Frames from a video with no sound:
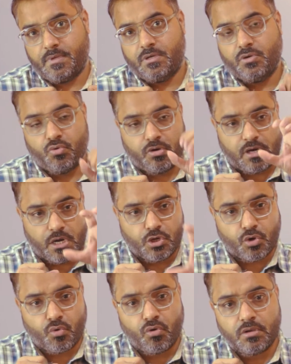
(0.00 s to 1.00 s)
to
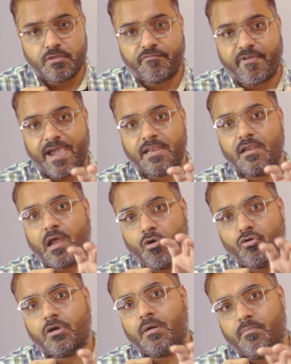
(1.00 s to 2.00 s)
control the final
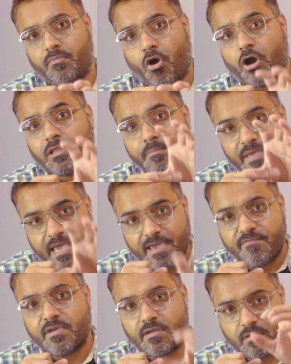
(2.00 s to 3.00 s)
outcome or the
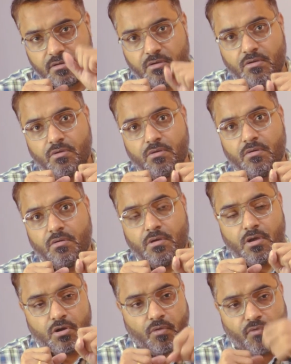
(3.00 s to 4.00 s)
behavior.
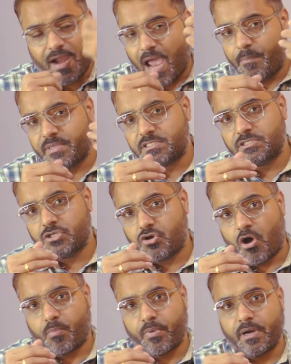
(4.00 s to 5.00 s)
Now what happens in the
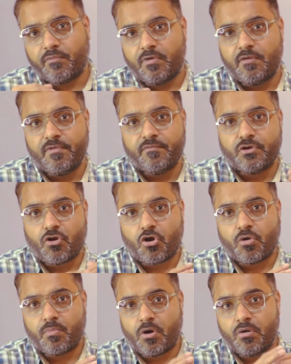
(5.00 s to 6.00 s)
corporate world when we talk
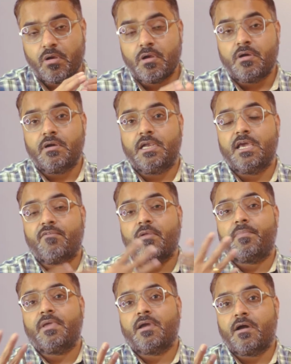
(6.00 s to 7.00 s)
about
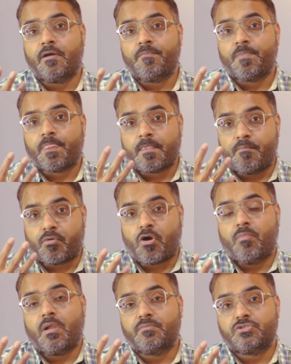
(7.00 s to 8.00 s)
developing a
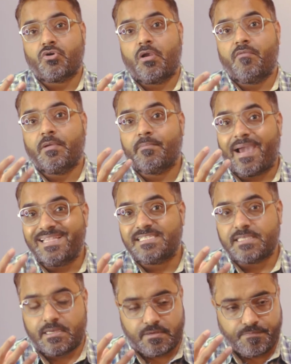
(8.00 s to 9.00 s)
problem solving
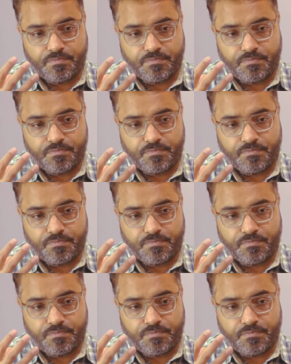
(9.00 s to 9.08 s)
mindset?